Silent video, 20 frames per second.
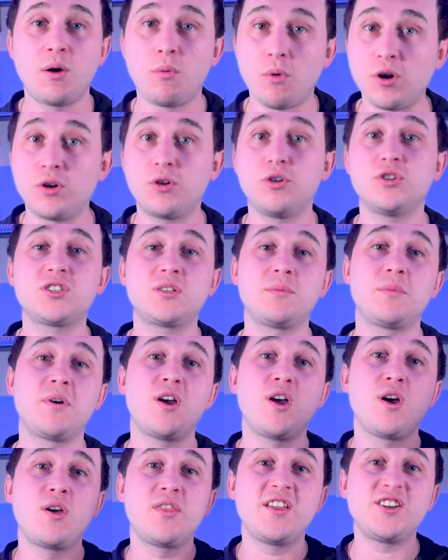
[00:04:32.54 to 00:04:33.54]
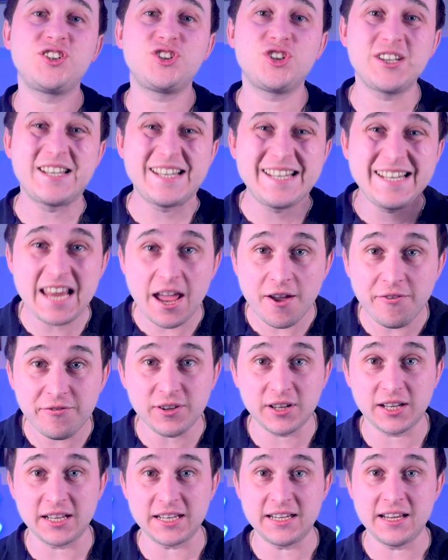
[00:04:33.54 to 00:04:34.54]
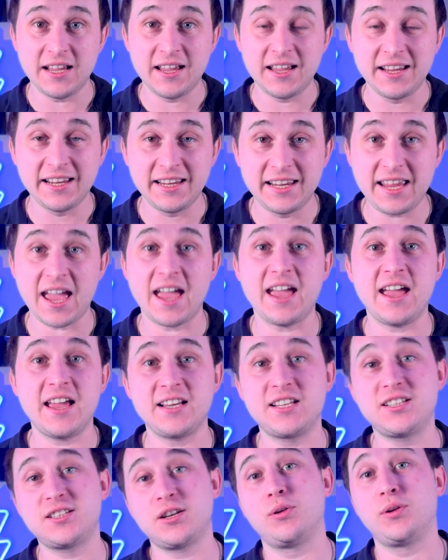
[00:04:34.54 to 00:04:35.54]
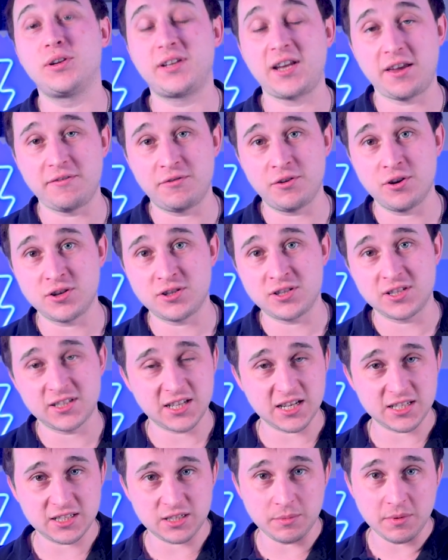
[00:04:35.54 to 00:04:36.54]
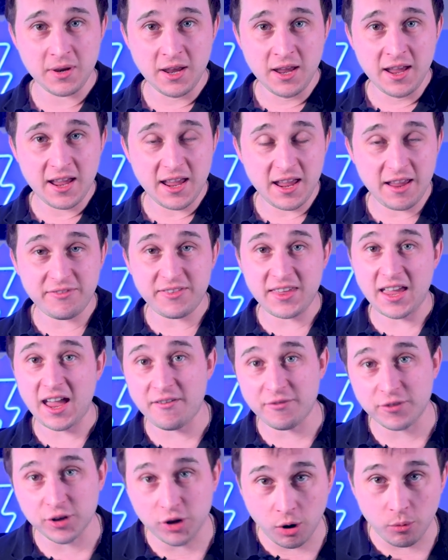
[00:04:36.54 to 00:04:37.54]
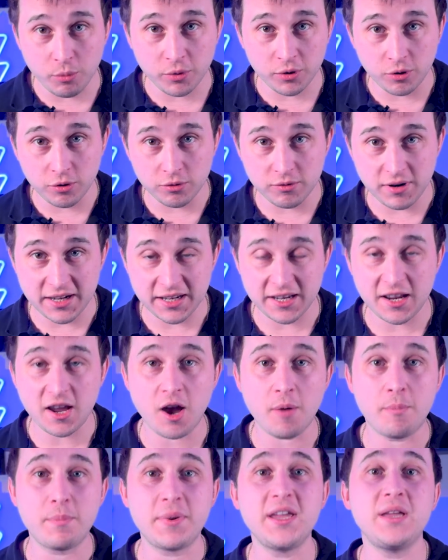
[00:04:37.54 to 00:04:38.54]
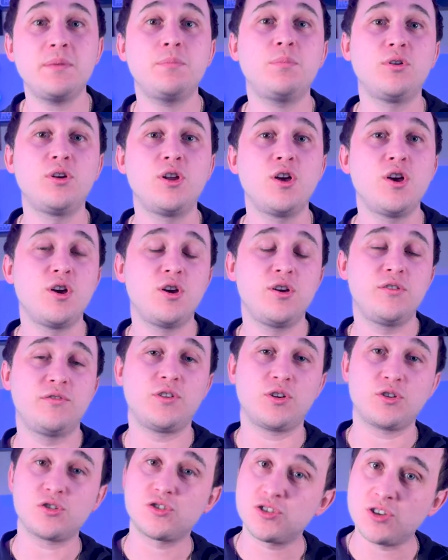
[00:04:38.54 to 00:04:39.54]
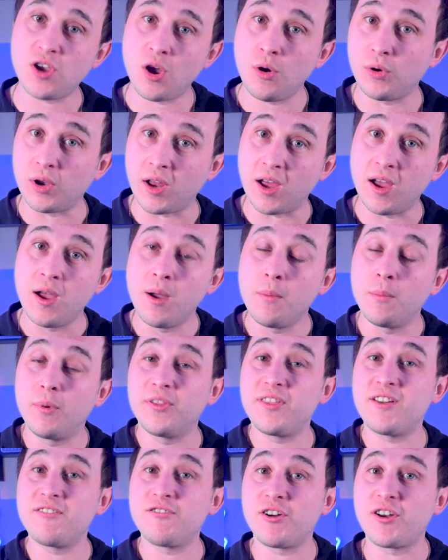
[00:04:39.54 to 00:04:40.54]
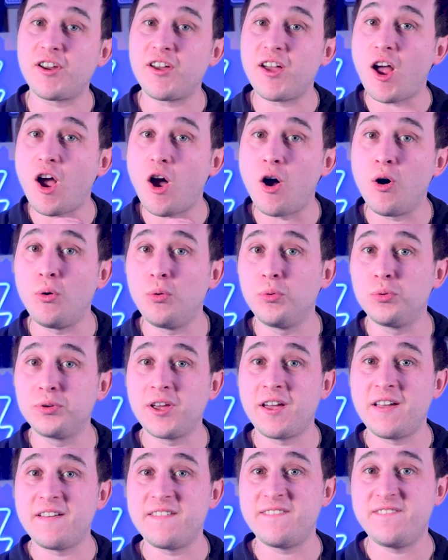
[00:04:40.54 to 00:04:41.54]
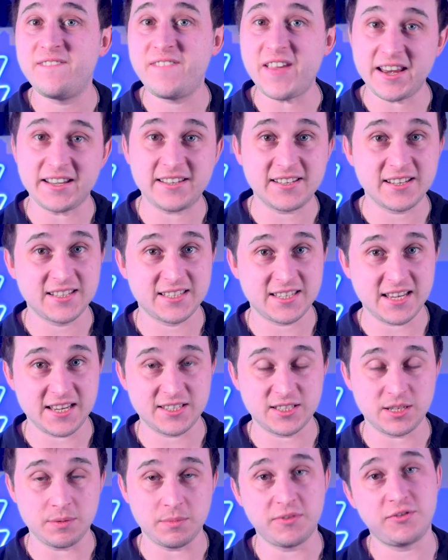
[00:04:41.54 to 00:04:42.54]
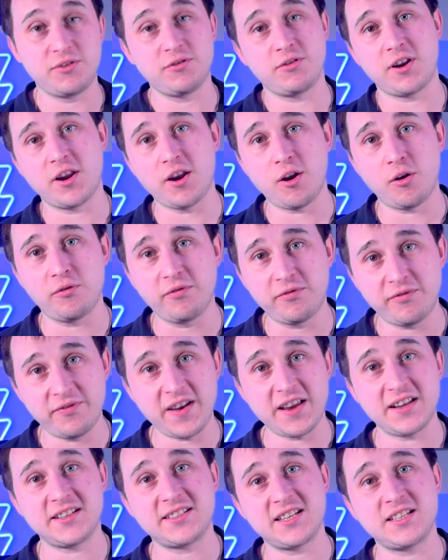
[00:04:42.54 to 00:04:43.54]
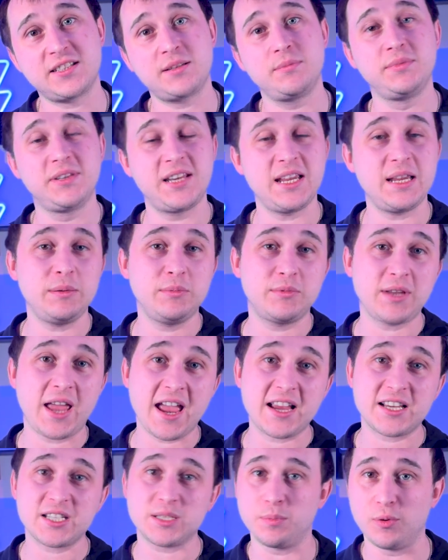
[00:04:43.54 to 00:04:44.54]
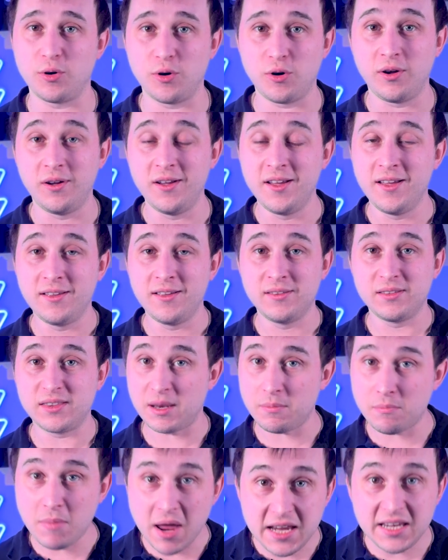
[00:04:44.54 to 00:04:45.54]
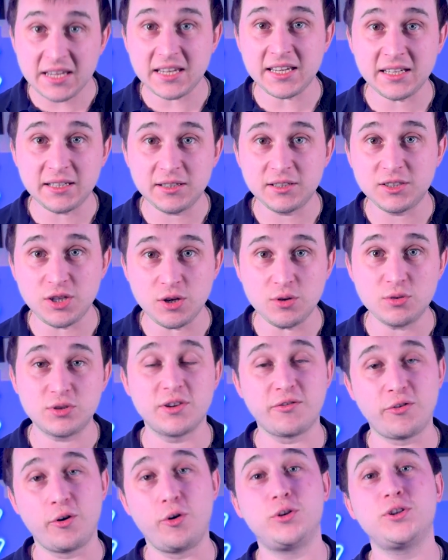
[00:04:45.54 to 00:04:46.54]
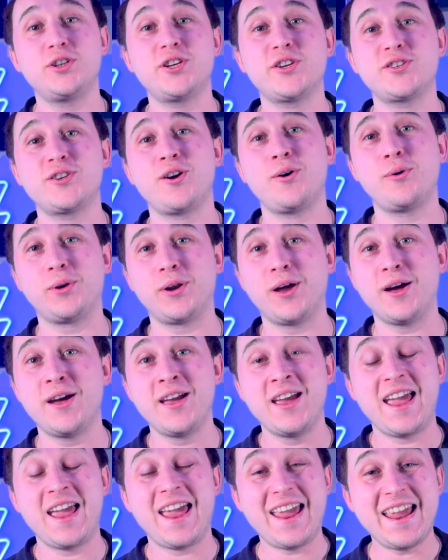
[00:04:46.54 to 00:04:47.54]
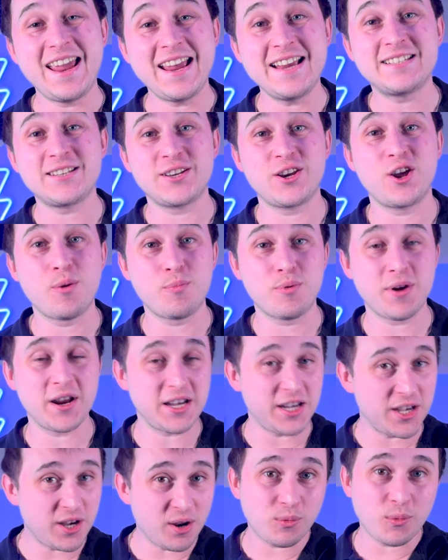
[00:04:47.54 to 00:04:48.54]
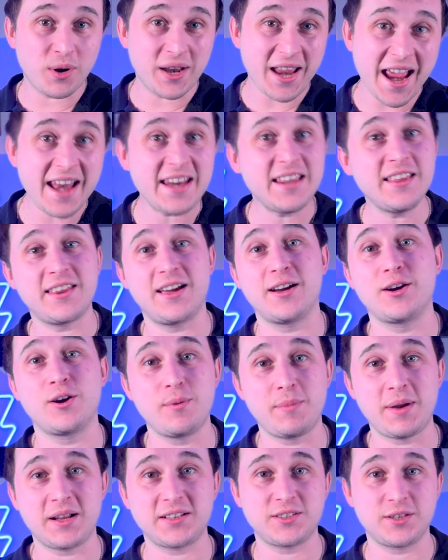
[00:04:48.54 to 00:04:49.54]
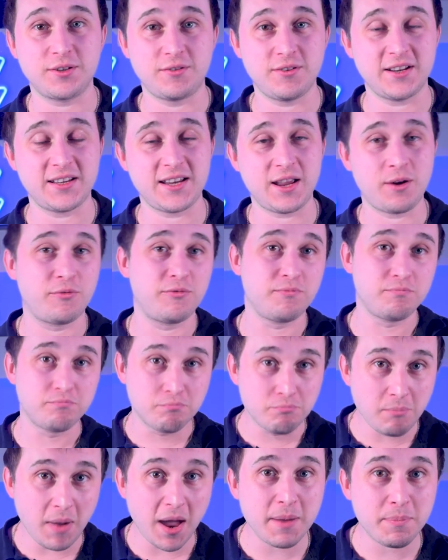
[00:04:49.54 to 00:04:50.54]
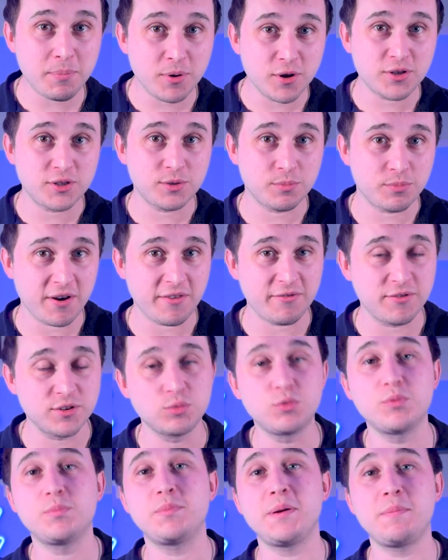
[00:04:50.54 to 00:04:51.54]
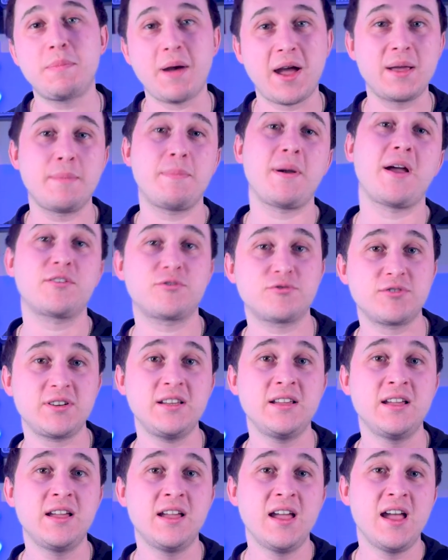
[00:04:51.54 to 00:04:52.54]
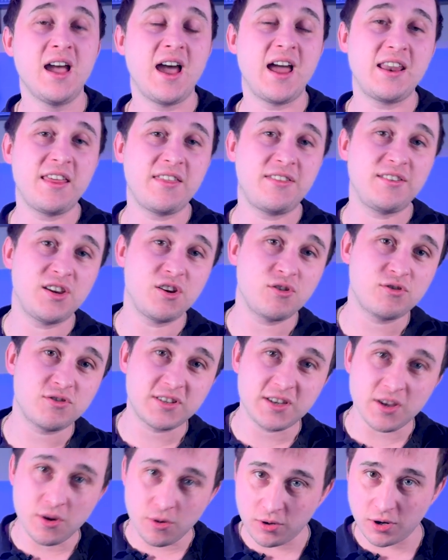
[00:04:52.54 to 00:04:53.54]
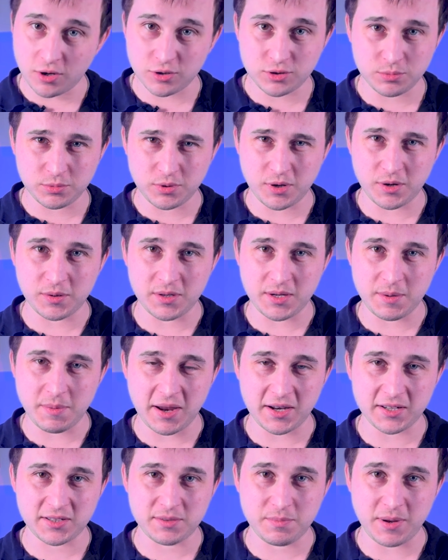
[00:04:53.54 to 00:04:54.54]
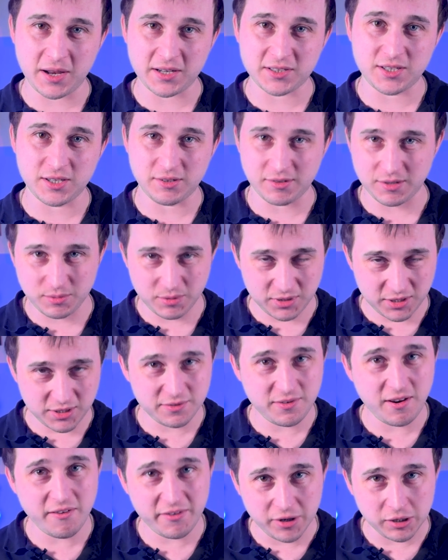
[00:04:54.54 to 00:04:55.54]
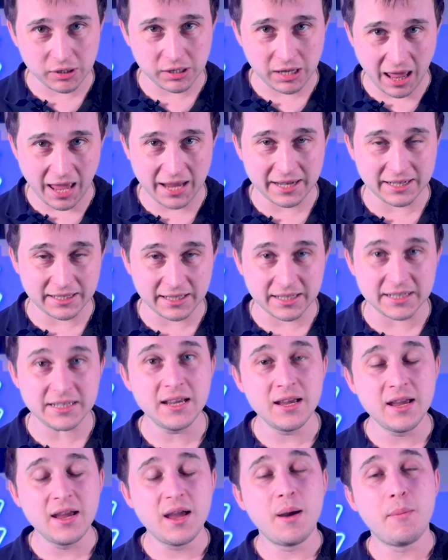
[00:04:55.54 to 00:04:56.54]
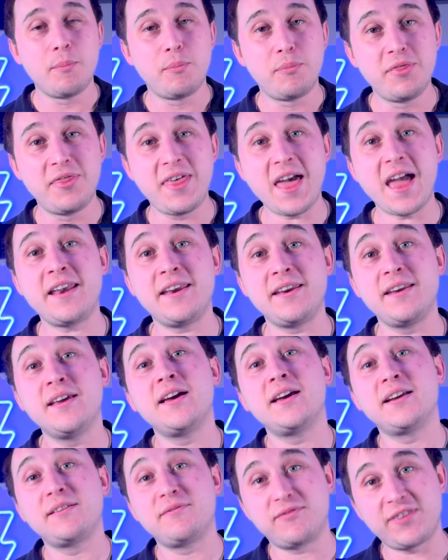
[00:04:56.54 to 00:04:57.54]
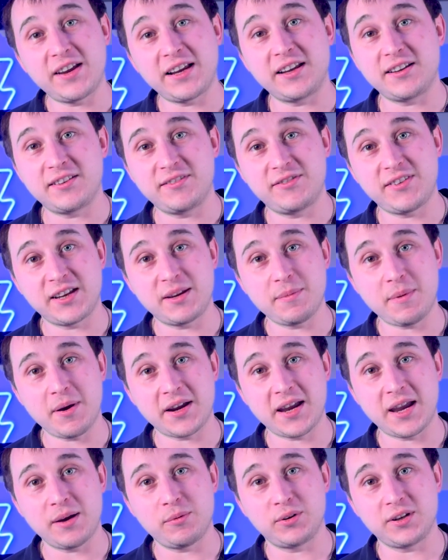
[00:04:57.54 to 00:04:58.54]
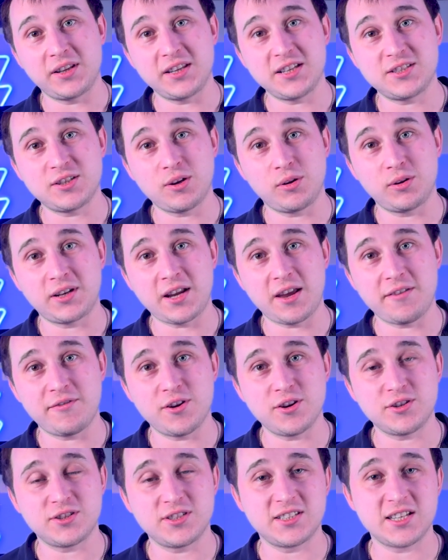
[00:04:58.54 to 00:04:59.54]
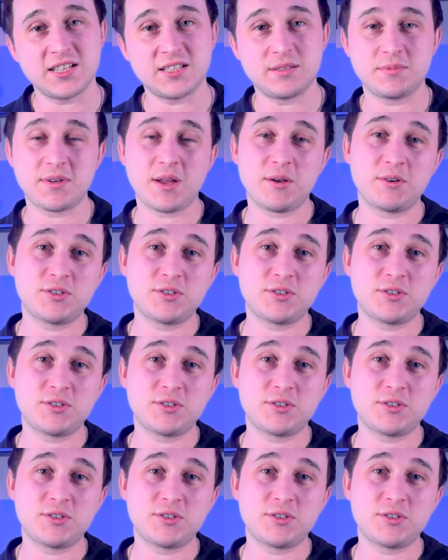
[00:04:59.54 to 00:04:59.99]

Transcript: one customer that should definitely get a solar diversion system if they haven't got one already, are people who've got solar but they're on an old fit system. If you're on an old fit system deemed export, then making use of all your solar is a no-brainer. You don't want any of that going back to the grid. Now, my personal preference would be buy a battery, and if you've still got some going back back to the grid, which is very unlikely, then think think about getting one of these solar diversion systems. Now, a